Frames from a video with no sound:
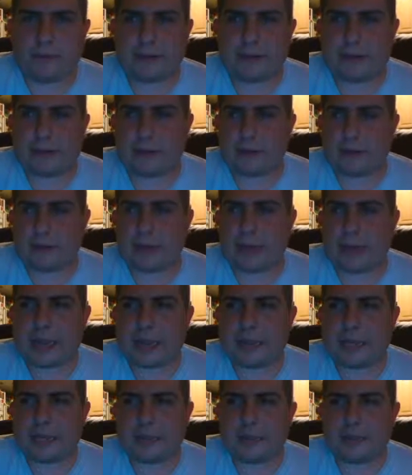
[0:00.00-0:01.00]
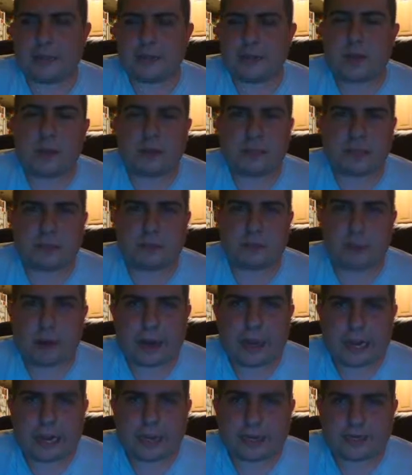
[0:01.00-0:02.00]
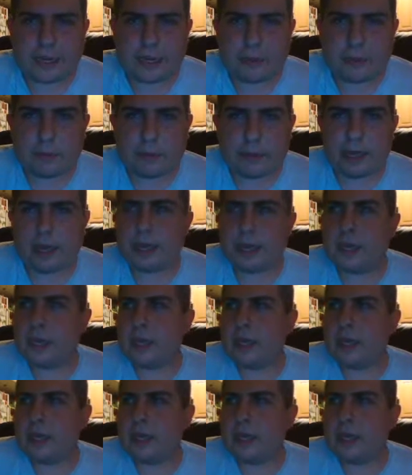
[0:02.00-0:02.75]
and you know the raccoon's always a smartass anyway